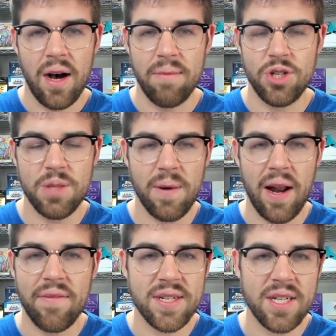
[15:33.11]
just about
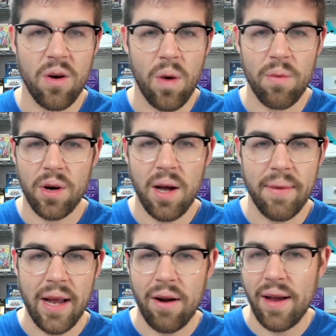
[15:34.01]
every single one we're
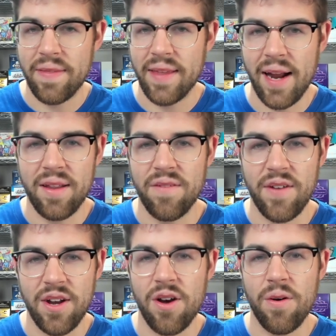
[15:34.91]
coming out at the end of the
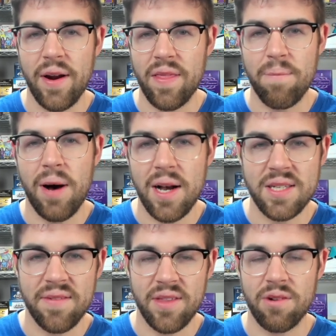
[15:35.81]
video in the
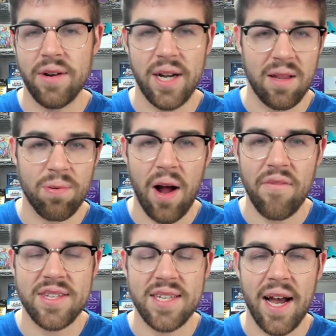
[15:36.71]
positive, the green on the
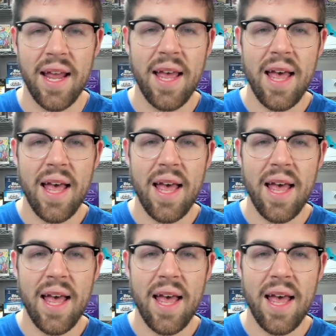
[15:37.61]
profit side,